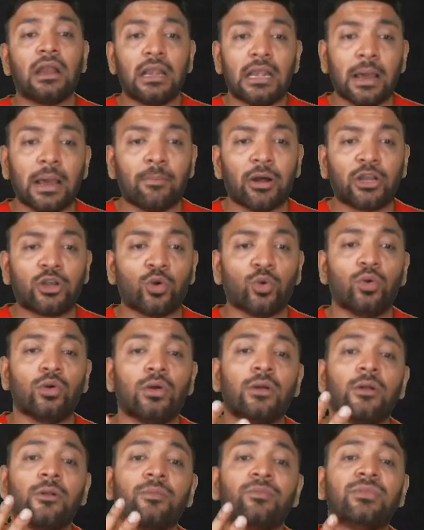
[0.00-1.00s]
Number two,
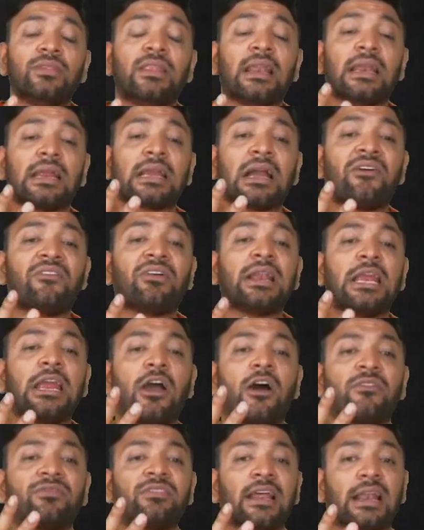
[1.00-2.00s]
the recovery
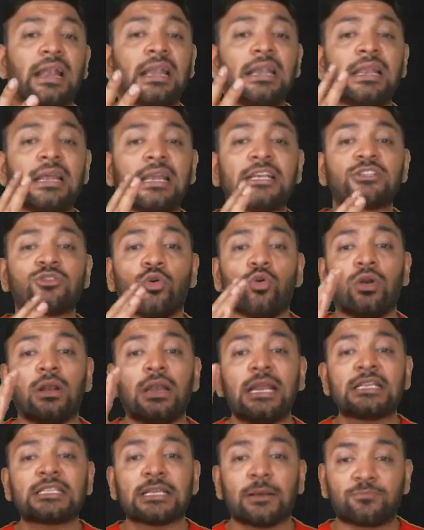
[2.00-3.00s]
of the rent is
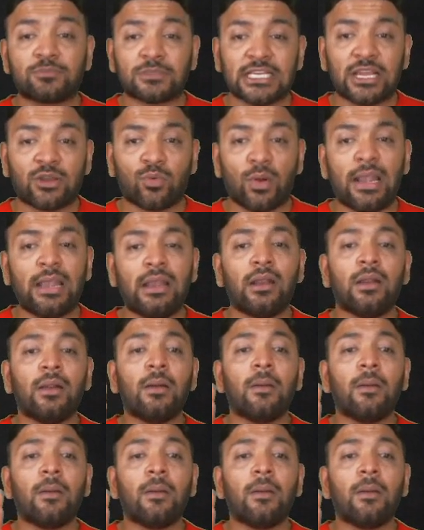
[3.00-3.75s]
only subsequent.